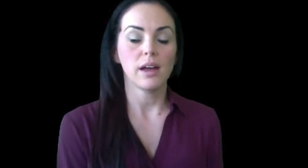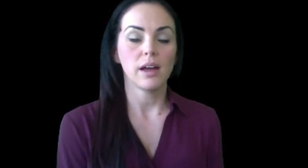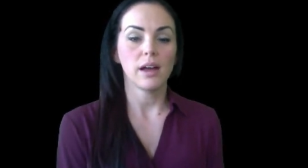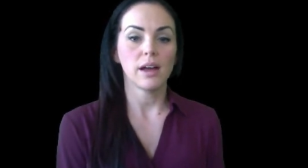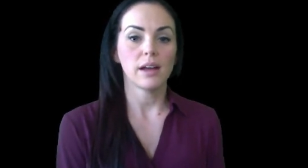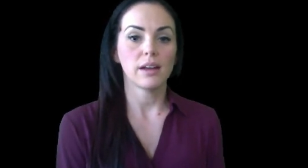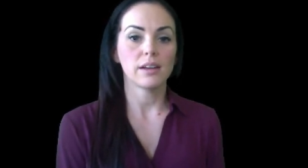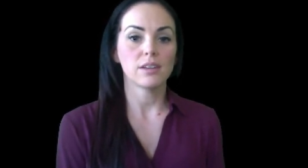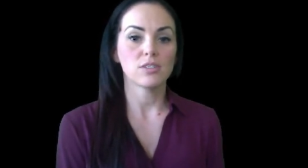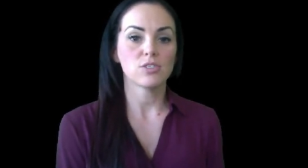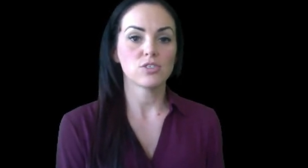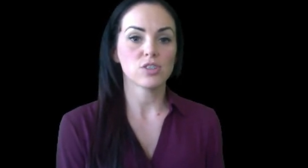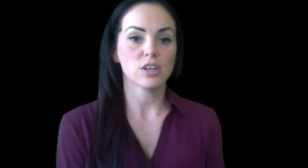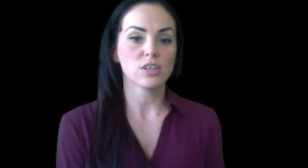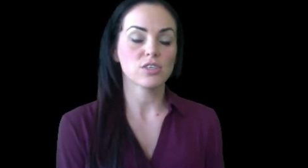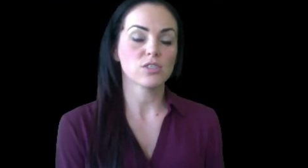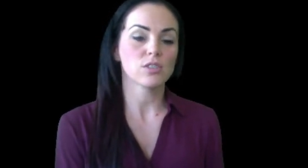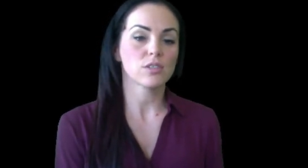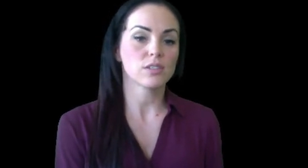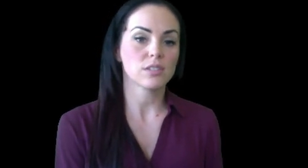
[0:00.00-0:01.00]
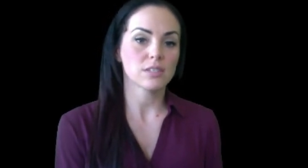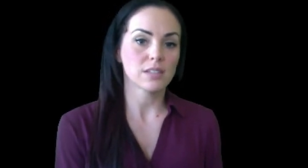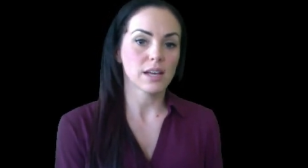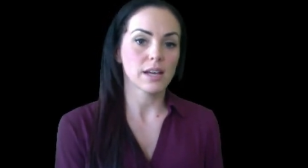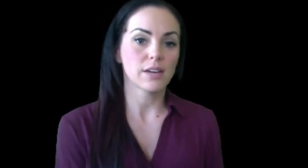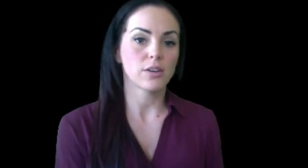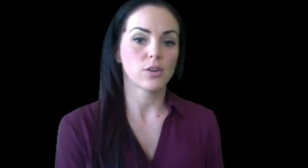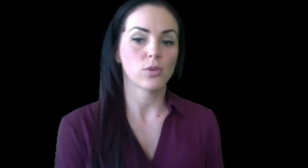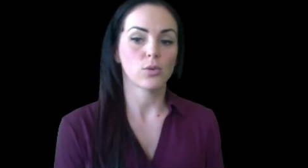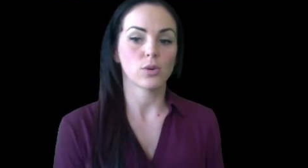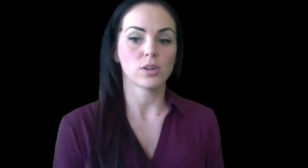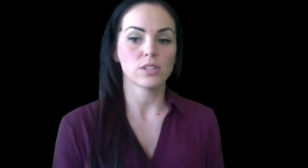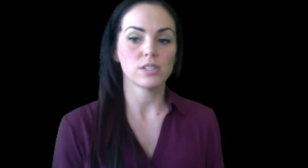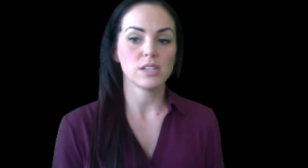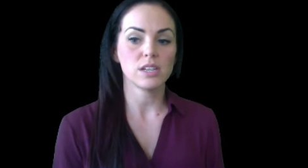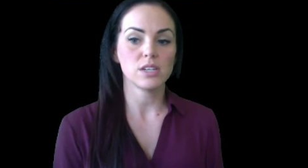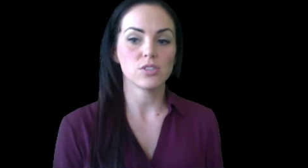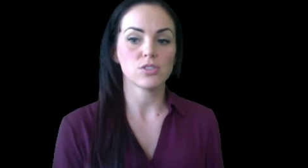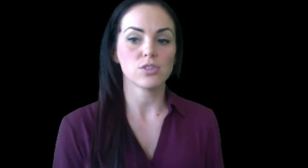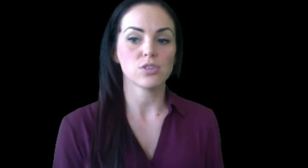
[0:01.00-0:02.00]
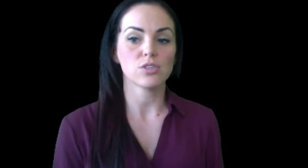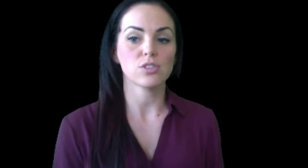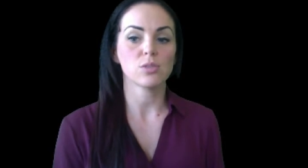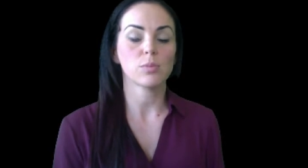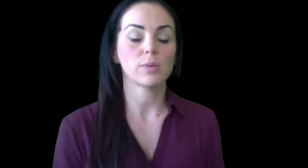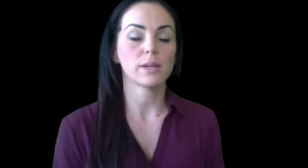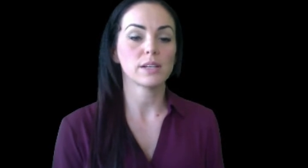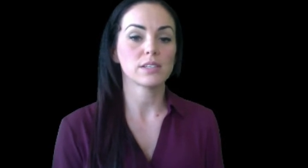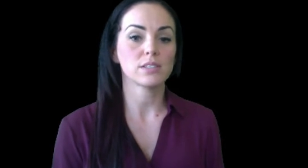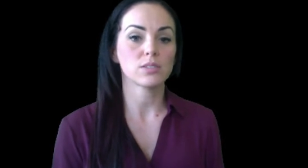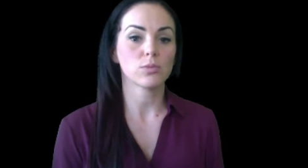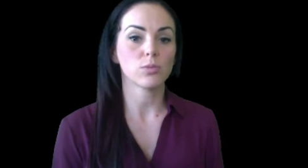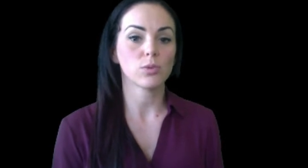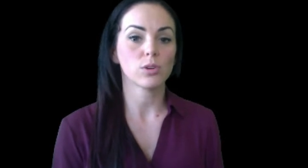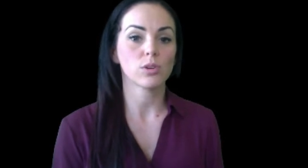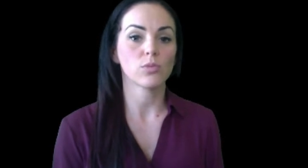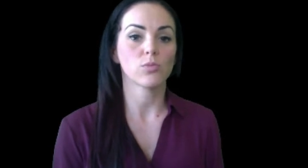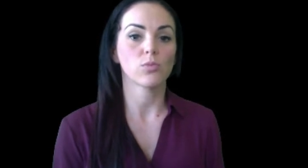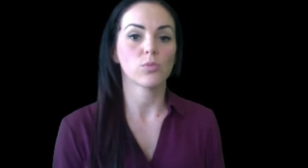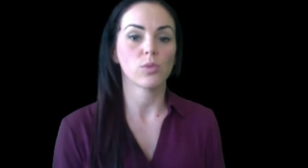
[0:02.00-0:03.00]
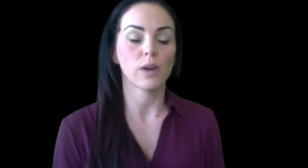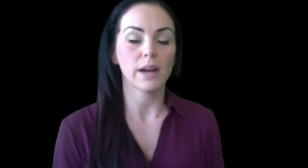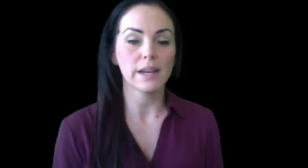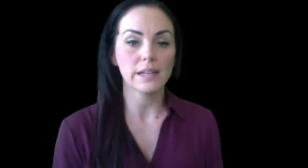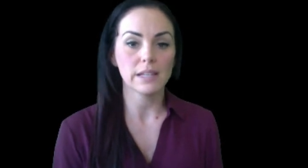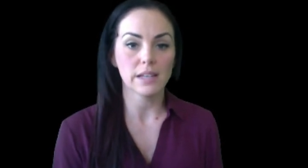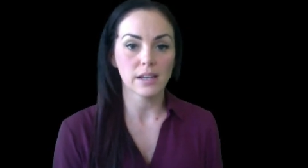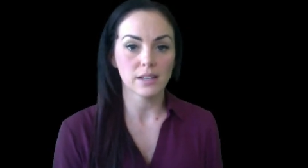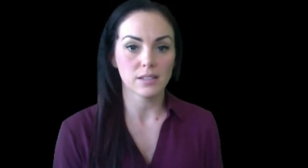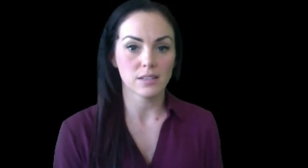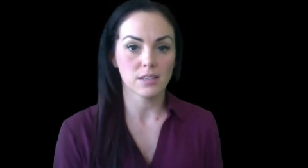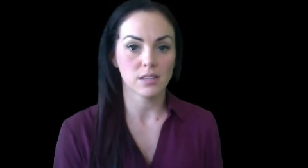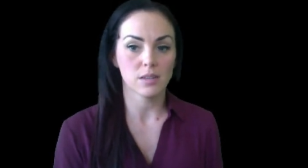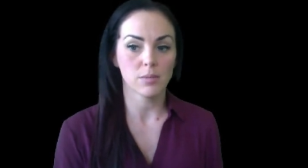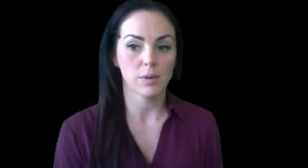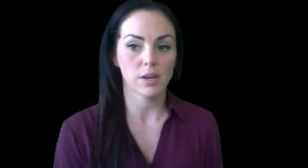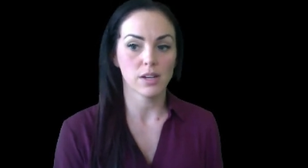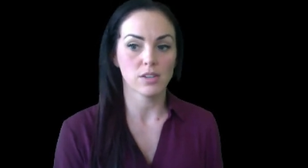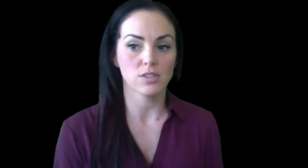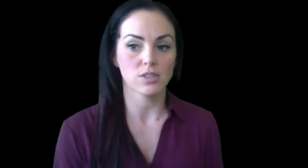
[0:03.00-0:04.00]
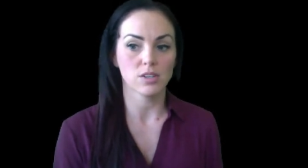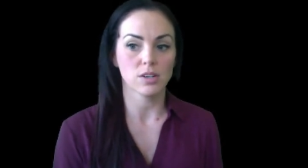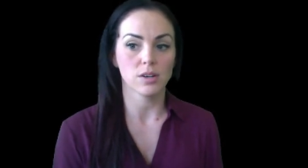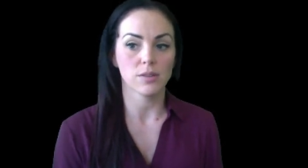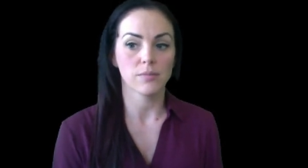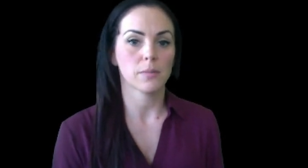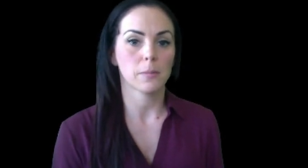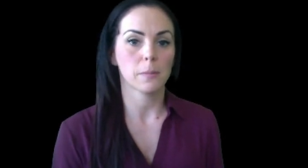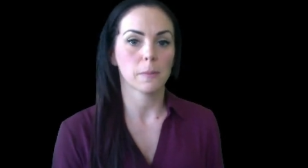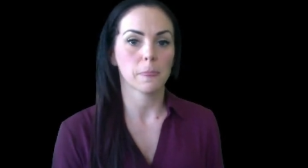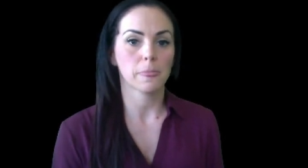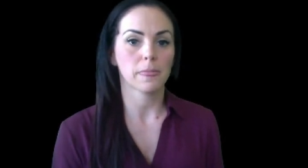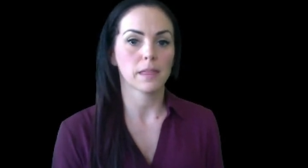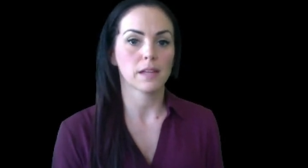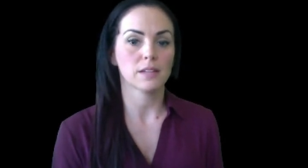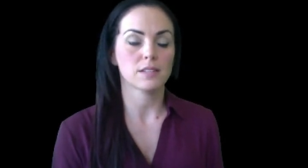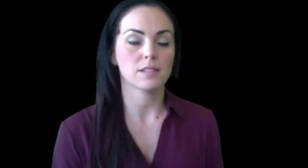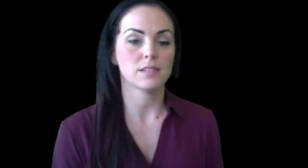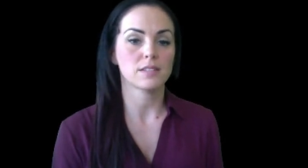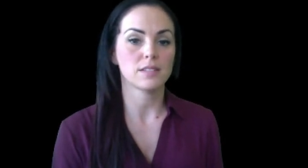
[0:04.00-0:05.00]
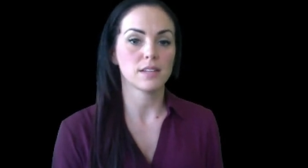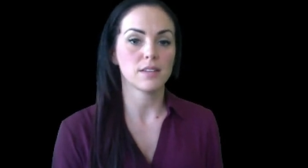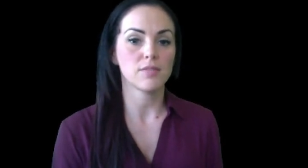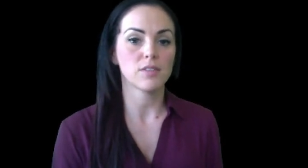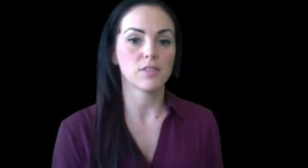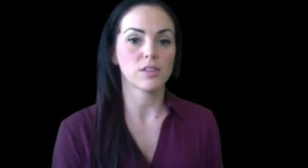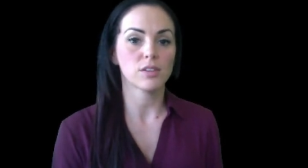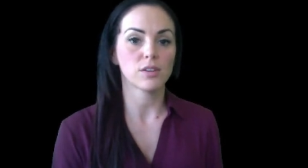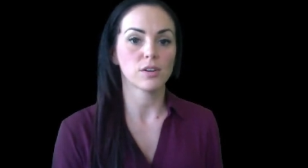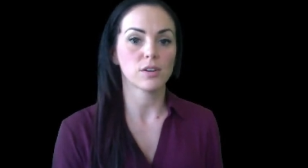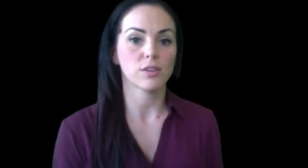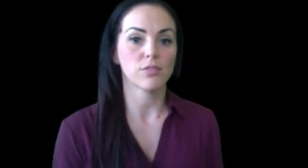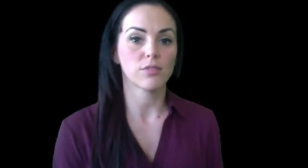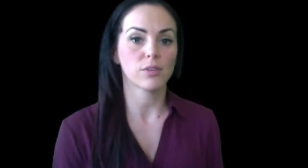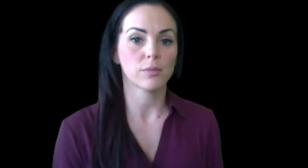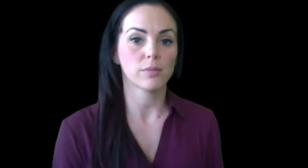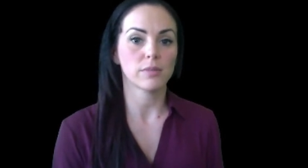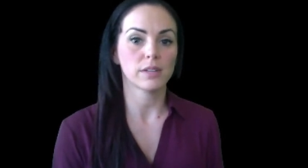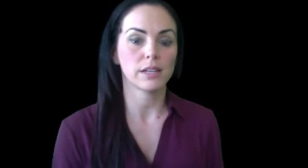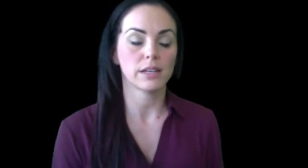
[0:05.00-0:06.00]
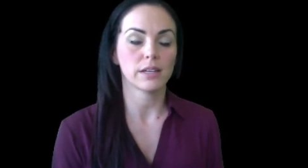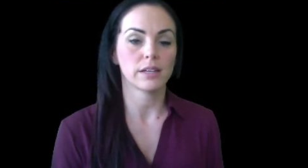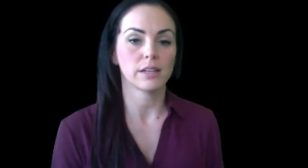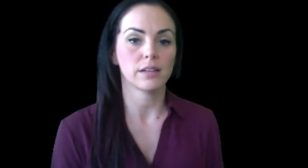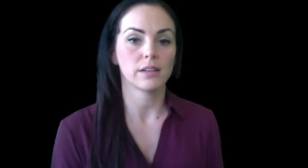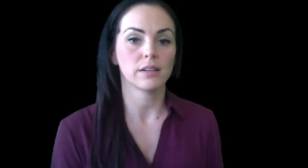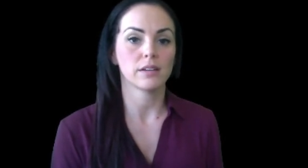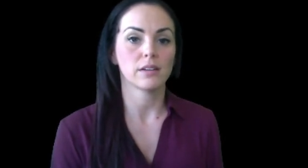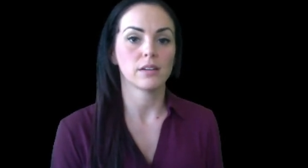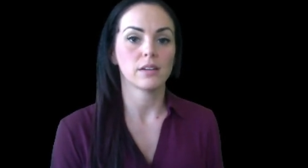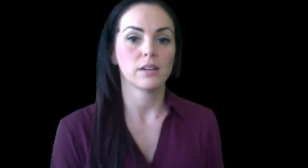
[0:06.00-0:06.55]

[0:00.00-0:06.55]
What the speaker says: an instructional designer or a teacher should place the word right next to the picture to save the learner from getting